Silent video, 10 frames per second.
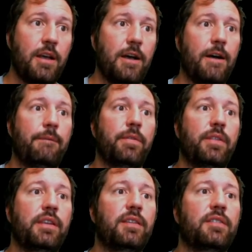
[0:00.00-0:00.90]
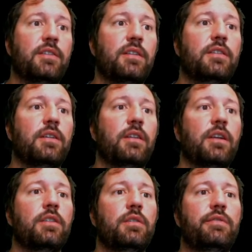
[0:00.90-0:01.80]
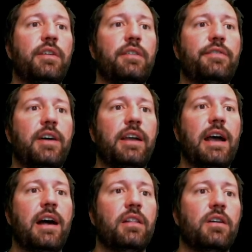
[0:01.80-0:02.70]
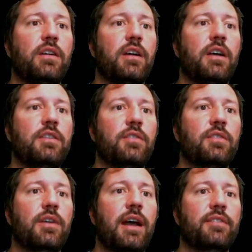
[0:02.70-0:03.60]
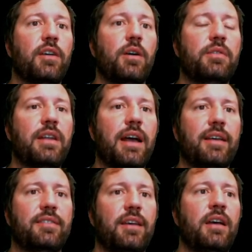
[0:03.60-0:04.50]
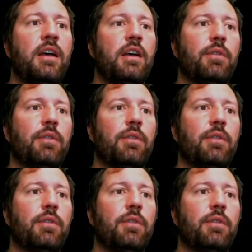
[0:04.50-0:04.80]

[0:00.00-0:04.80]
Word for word: Um, these could con- include verifying how long a user has owned an asset,